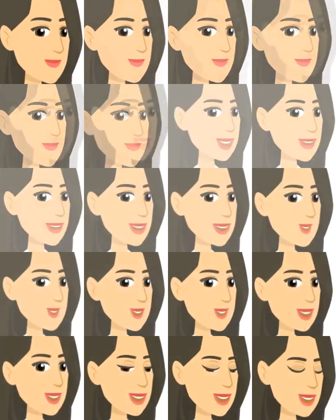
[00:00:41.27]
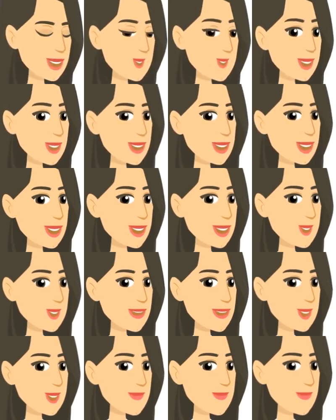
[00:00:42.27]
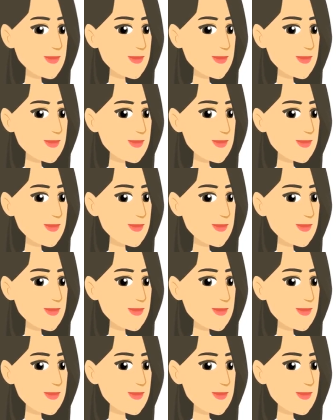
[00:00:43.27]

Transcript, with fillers: Develop a proof of concept.